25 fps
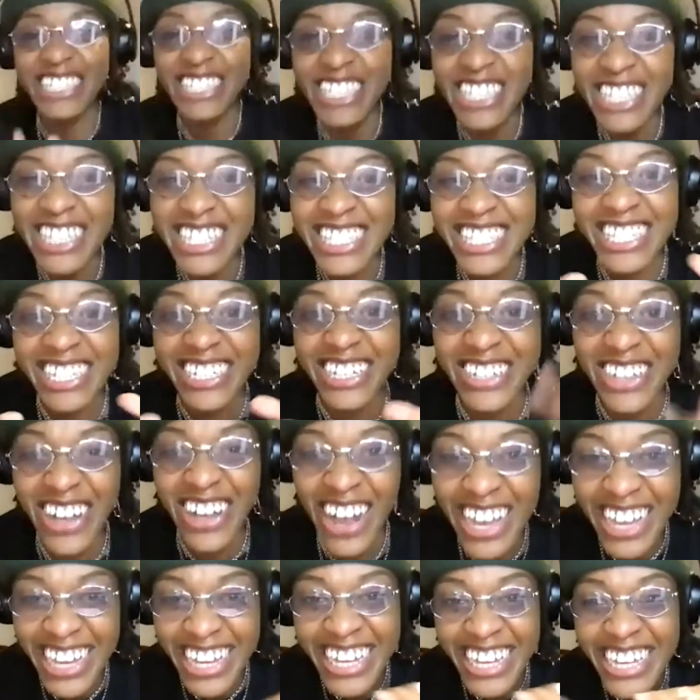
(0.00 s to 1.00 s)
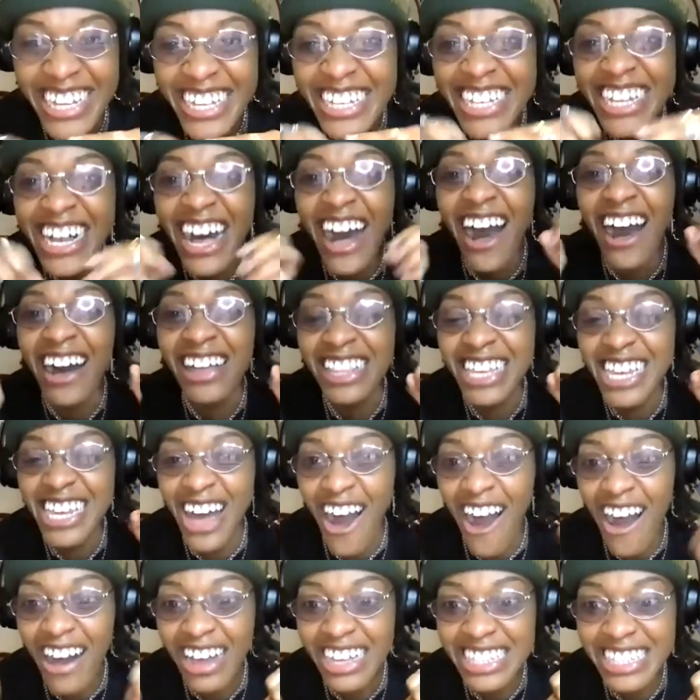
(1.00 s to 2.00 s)
yeah. On the
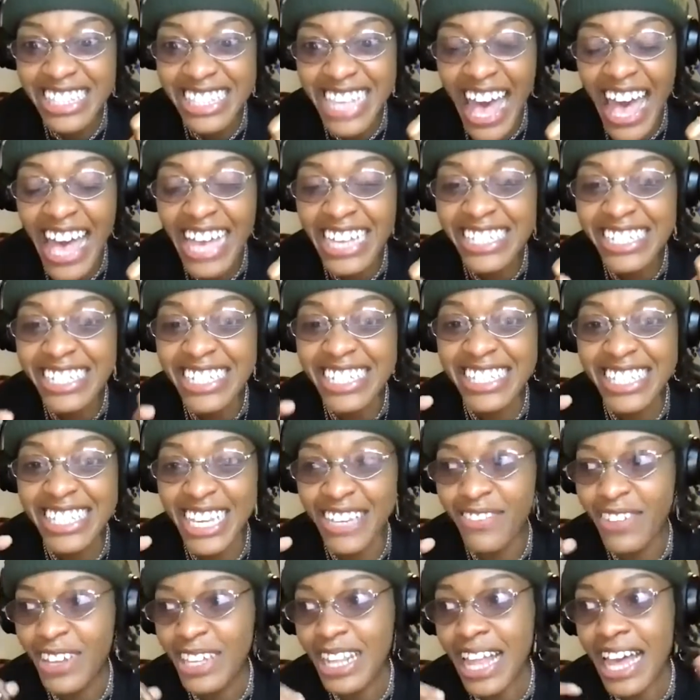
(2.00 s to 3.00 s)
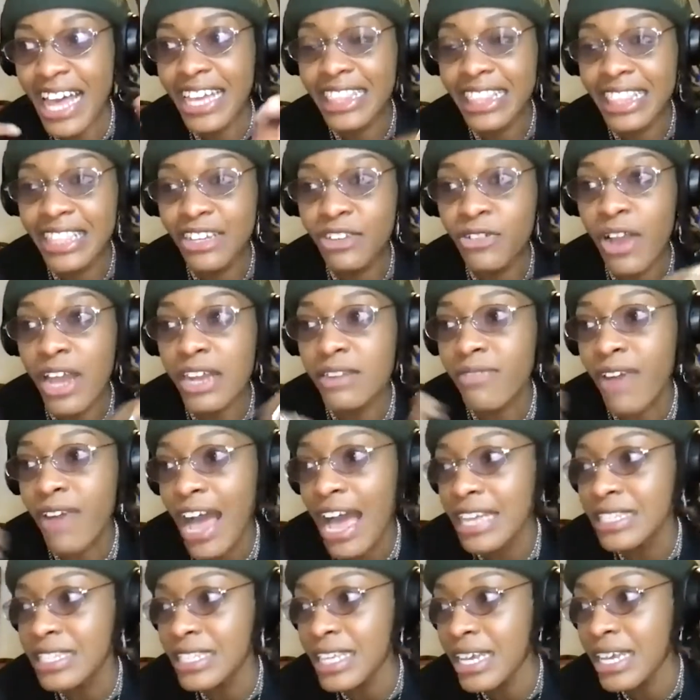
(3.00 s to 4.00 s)
onset, she's giving like grand
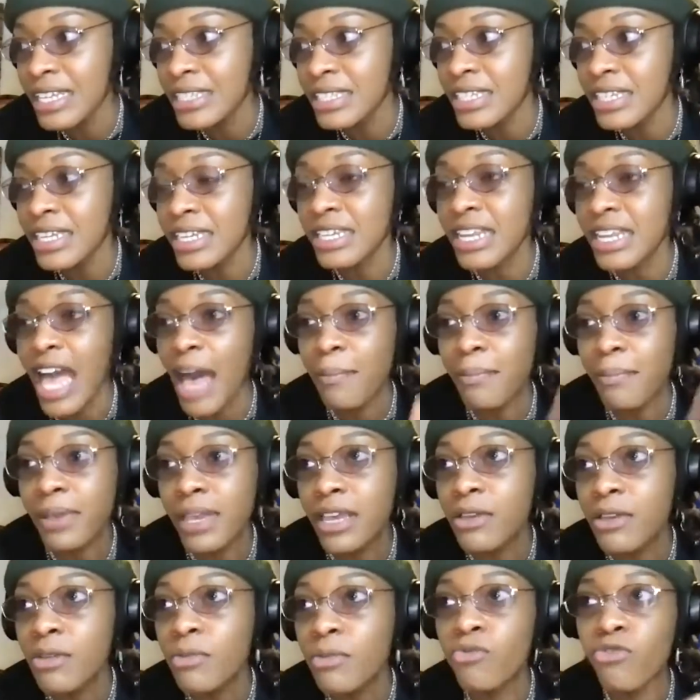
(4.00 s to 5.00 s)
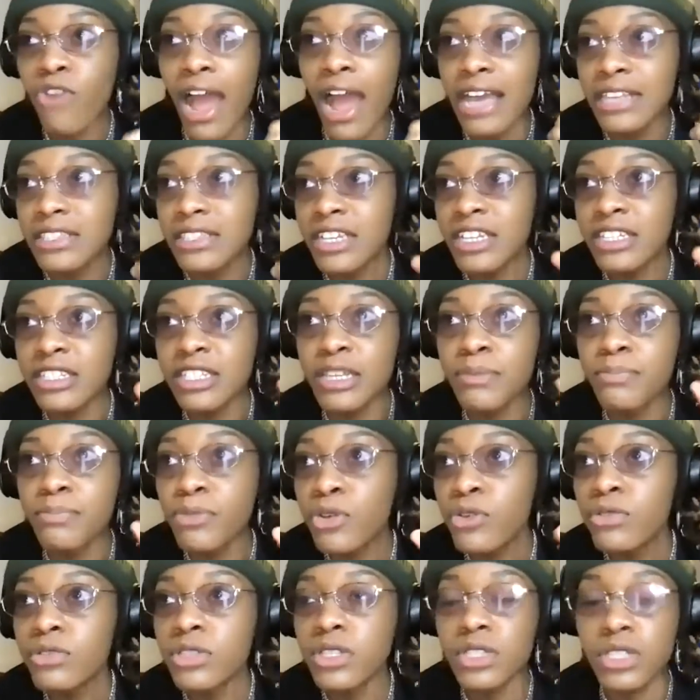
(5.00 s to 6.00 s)
risings and happy risings and
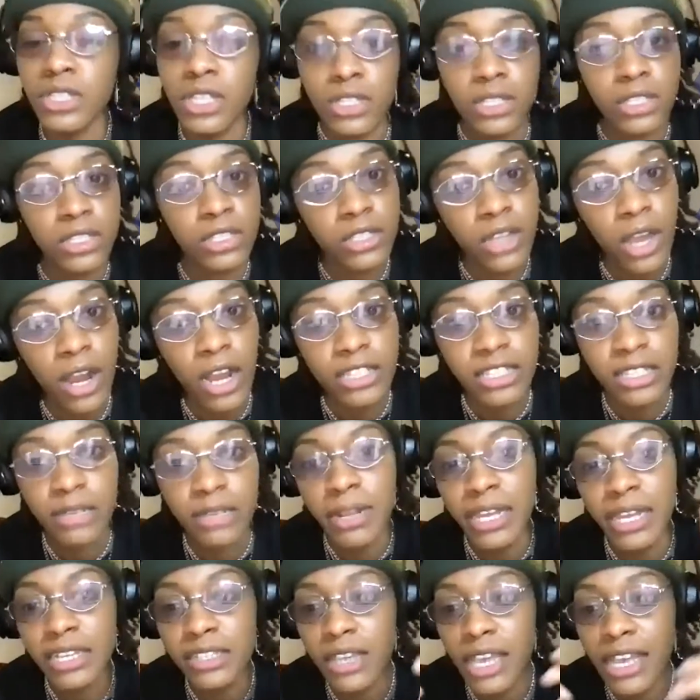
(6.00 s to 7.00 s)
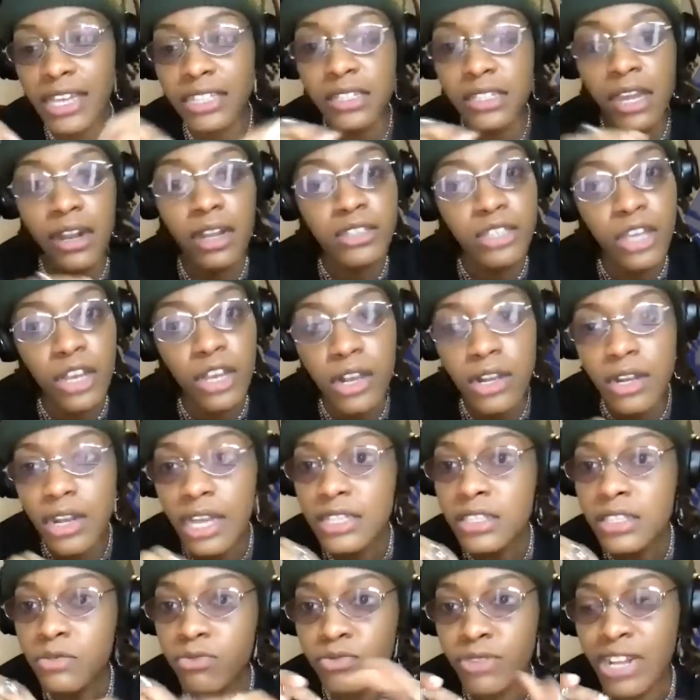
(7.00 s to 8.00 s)
moons and suns and stars. So I'm like, yeah, shout out to her.
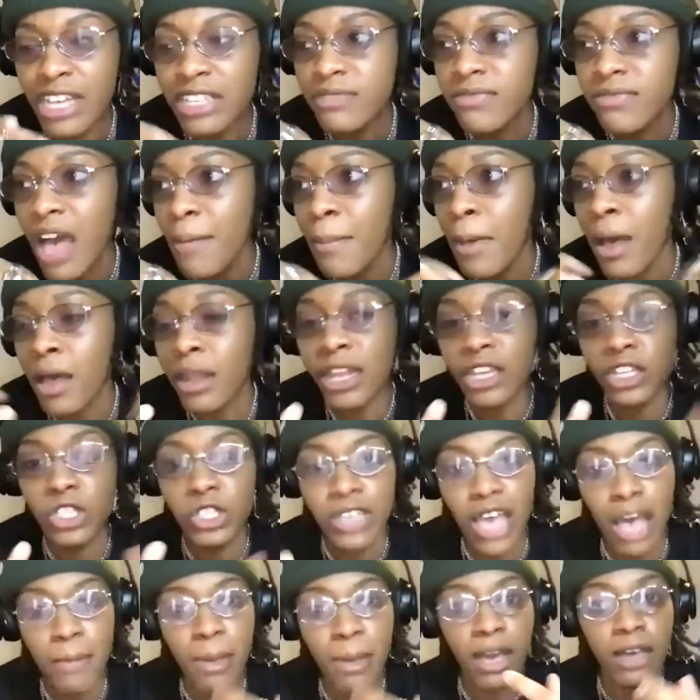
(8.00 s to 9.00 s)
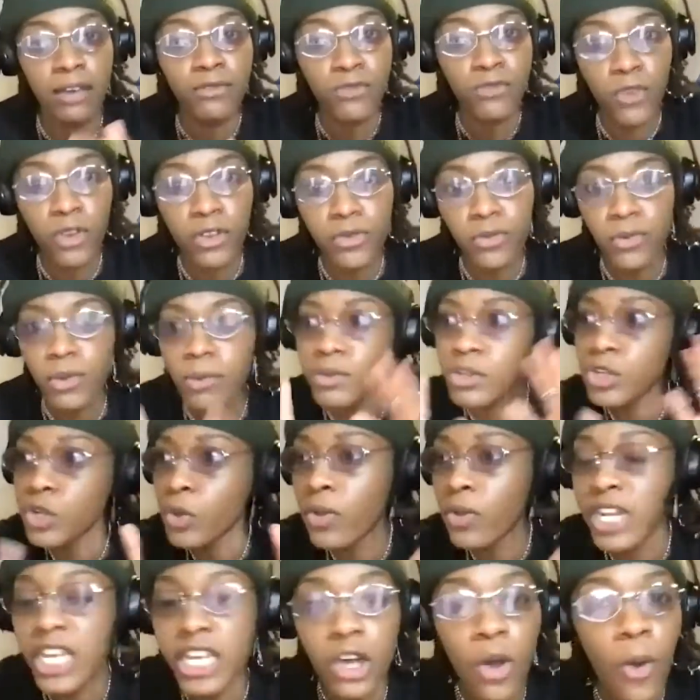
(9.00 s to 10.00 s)
Let's vibe out. Let's chat back and forth. We were
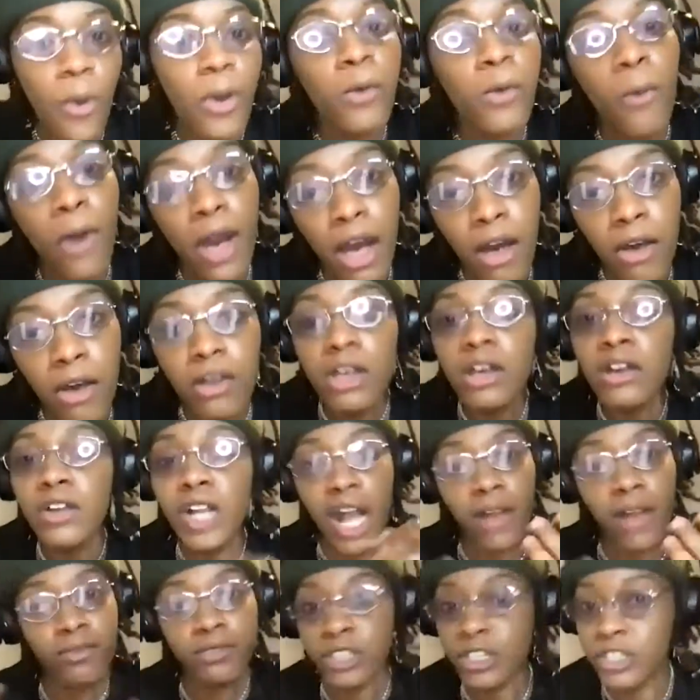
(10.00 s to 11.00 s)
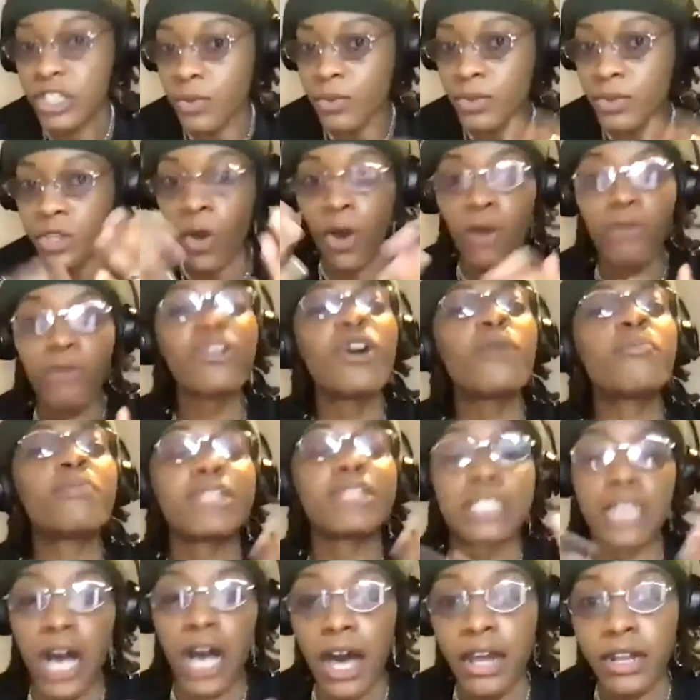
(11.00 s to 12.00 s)
doing it, going well. Conversation was going real
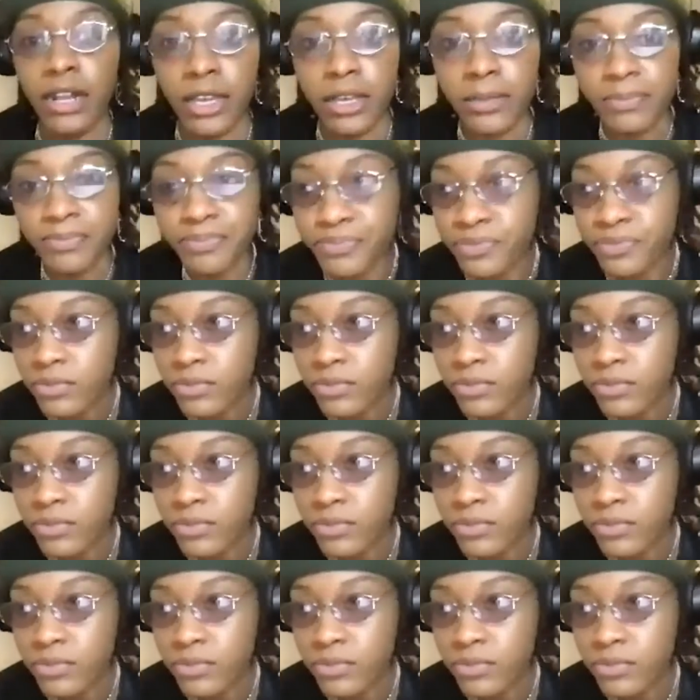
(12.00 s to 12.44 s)
platonic.